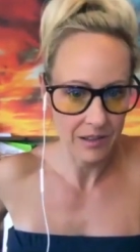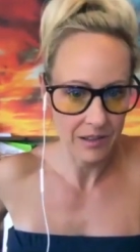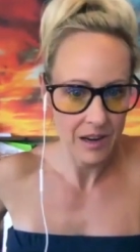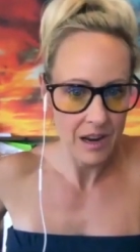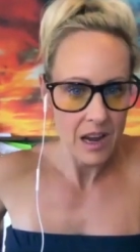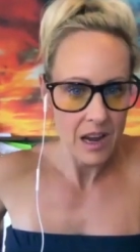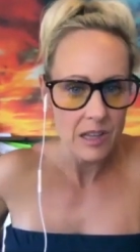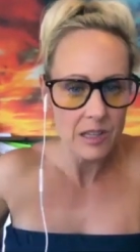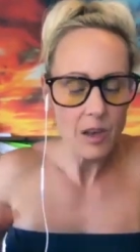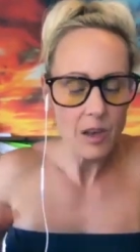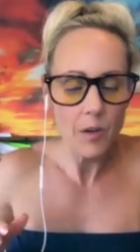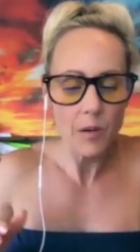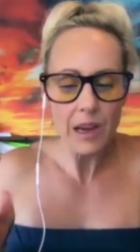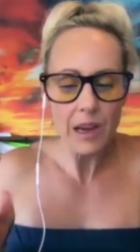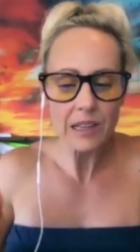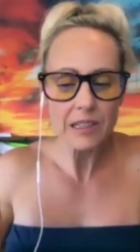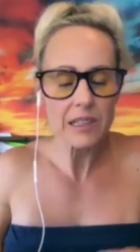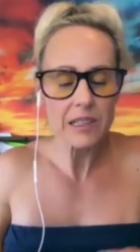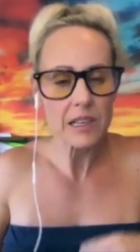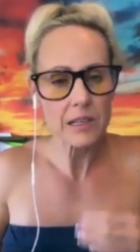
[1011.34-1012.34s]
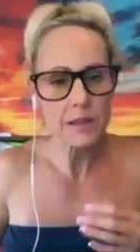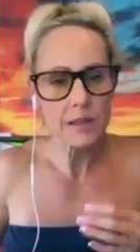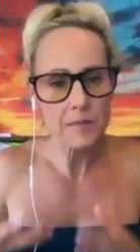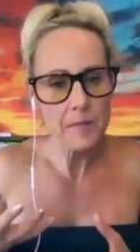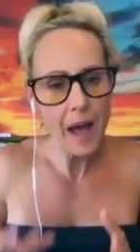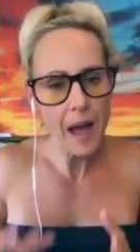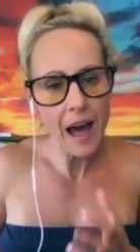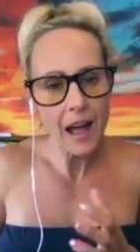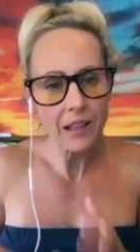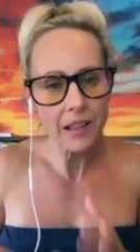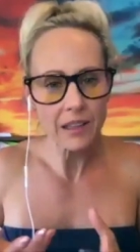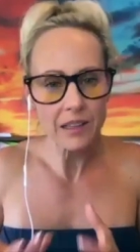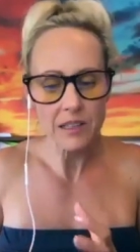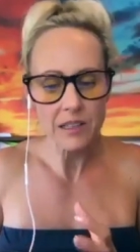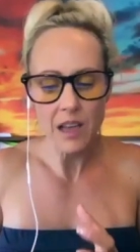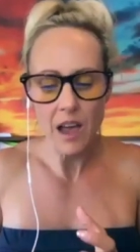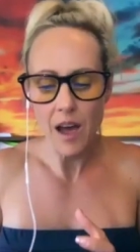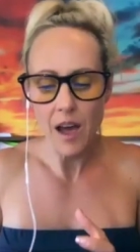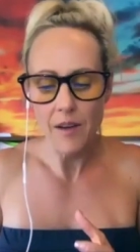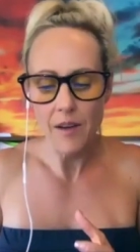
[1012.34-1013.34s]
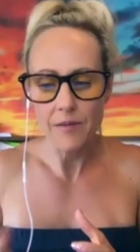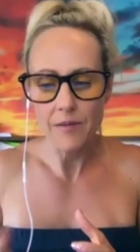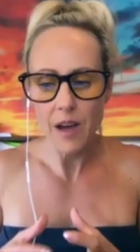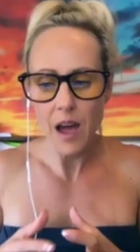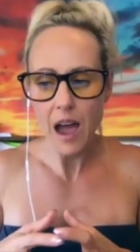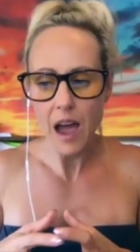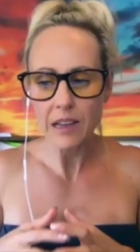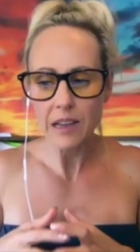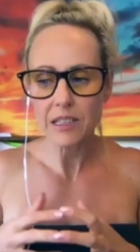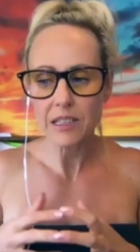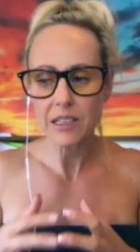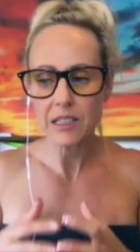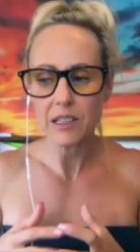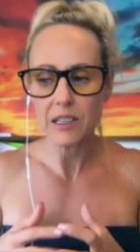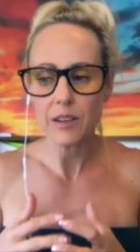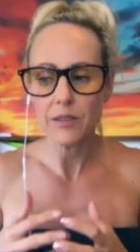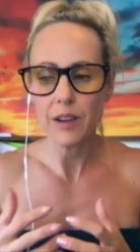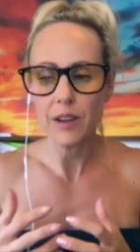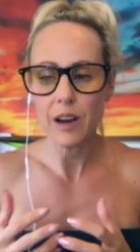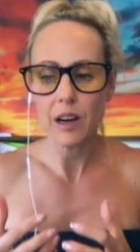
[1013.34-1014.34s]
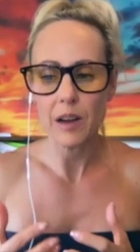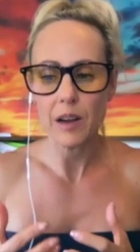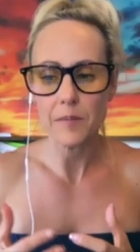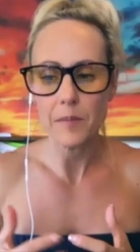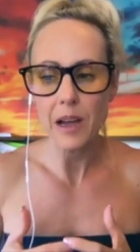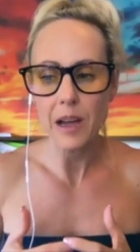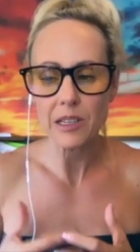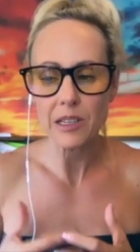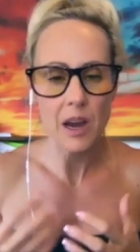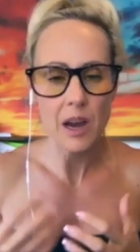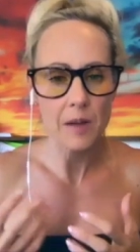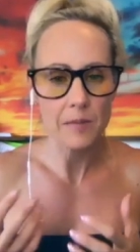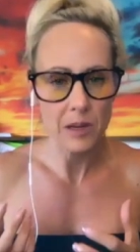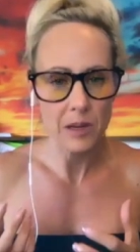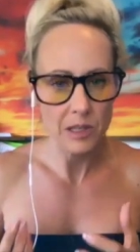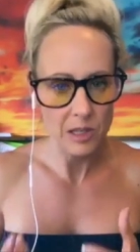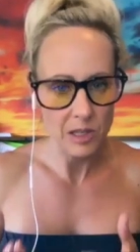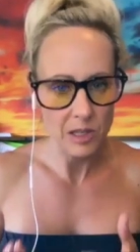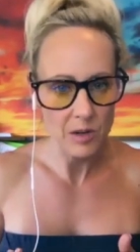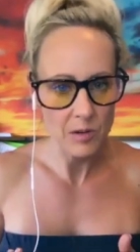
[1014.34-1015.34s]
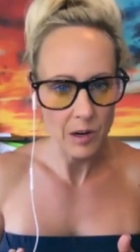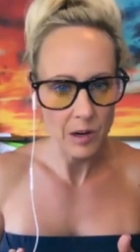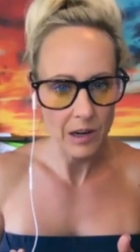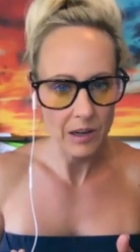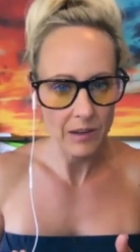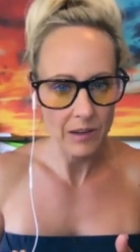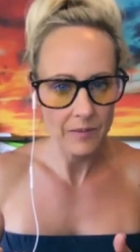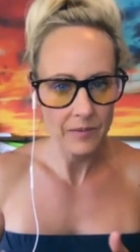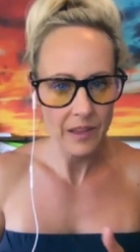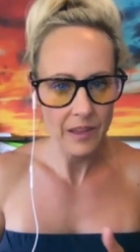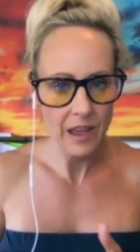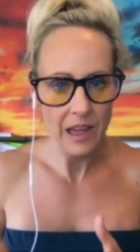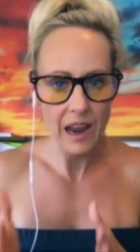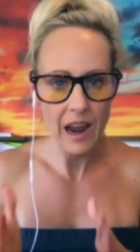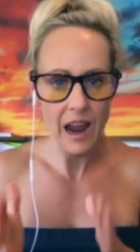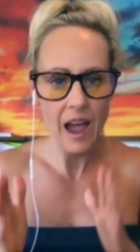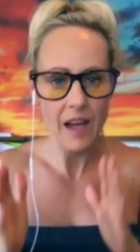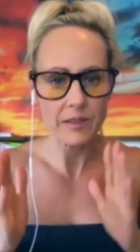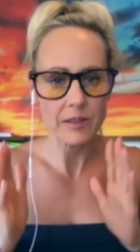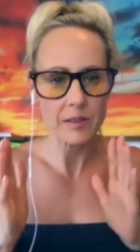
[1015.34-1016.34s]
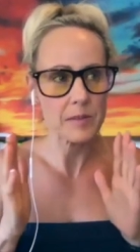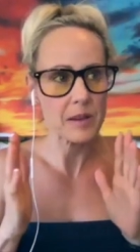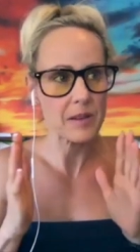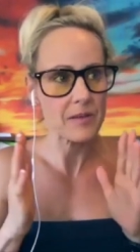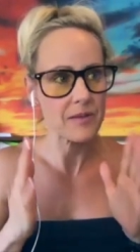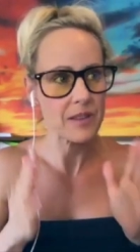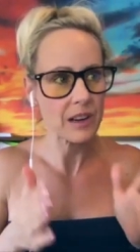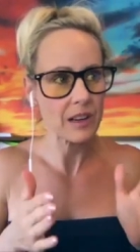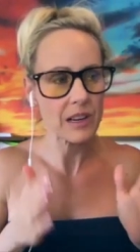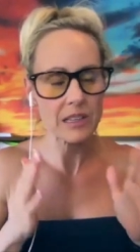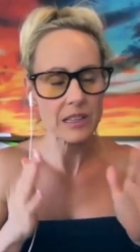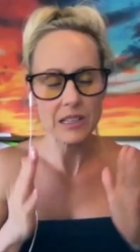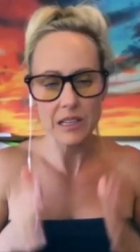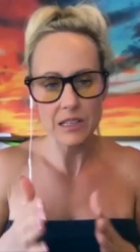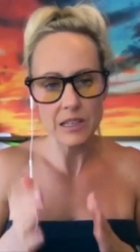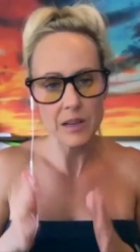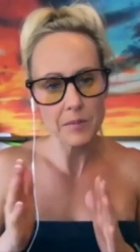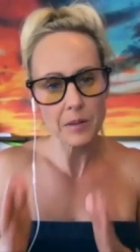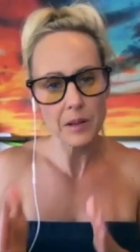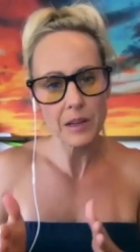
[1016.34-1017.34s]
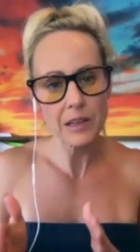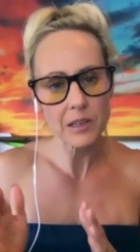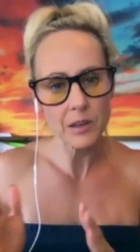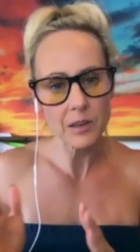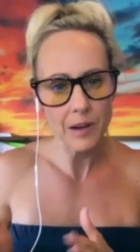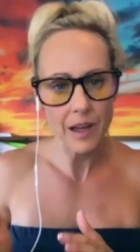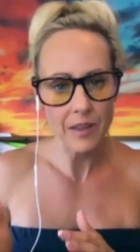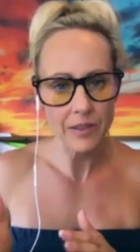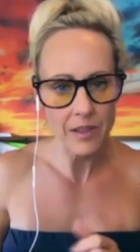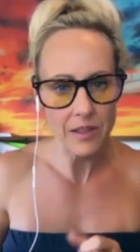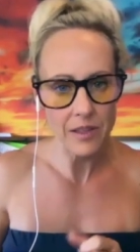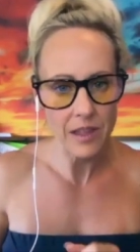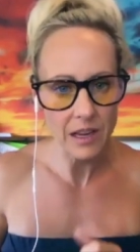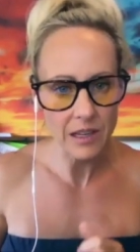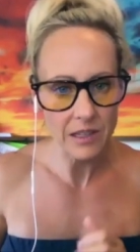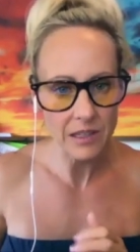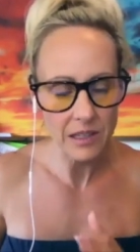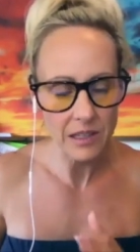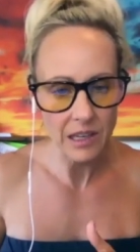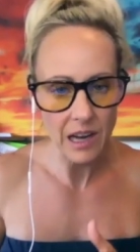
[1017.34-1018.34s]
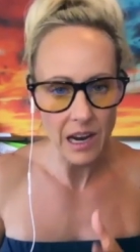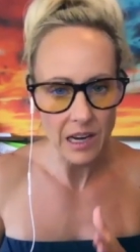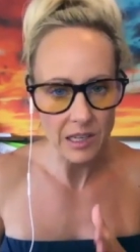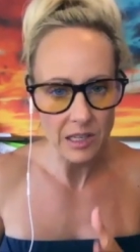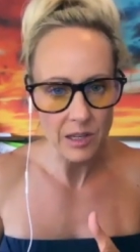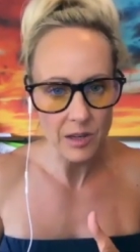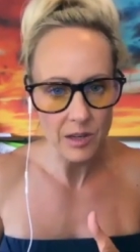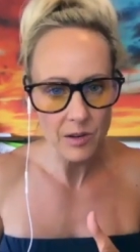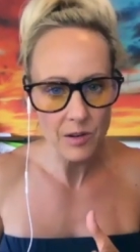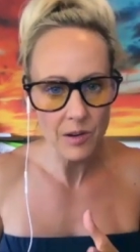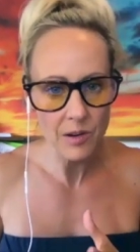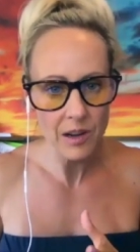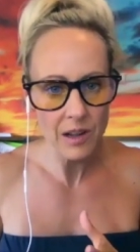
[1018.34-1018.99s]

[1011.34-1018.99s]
So it's this balance of I still very much am a doer, and I have to be very disciplined around the things that I do.